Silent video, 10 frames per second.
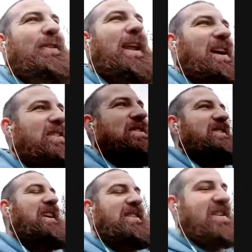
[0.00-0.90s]
the next
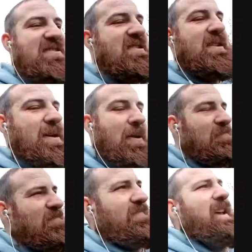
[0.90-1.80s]
season,
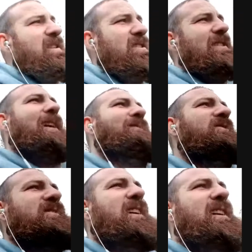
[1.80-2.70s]
then you'd have
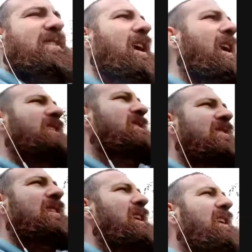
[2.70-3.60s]
to say, yeah,
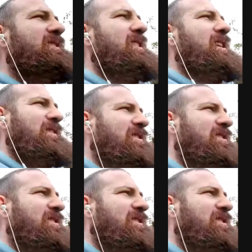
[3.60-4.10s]
it's